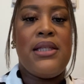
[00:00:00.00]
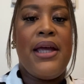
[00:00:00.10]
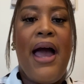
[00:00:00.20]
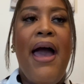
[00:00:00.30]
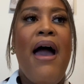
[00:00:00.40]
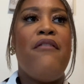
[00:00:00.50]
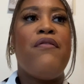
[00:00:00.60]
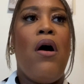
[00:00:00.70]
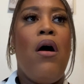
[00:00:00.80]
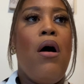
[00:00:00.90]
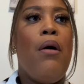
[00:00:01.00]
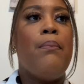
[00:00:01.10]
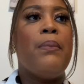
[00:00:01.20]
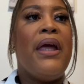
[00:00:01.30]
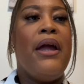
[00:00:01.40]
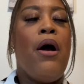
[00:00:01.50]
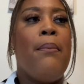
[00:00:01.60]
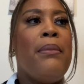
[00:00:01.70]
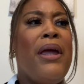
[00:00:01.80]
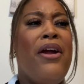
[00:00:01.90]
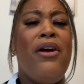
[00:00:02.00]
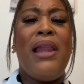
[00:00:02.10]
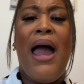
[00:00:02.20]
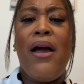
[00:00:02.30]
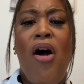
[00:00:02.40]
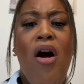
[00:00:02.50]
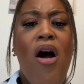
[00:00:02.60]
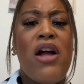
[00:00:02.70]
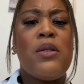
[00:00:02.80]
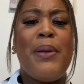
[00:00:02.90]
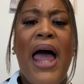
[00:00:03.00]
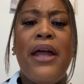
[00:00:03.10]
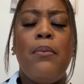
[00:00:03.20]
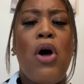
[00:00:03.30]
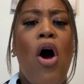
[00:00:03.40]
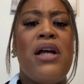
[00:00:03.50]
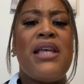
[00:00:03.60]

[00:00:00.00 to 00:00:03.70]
Like I have um um, airline cards, platinum cards.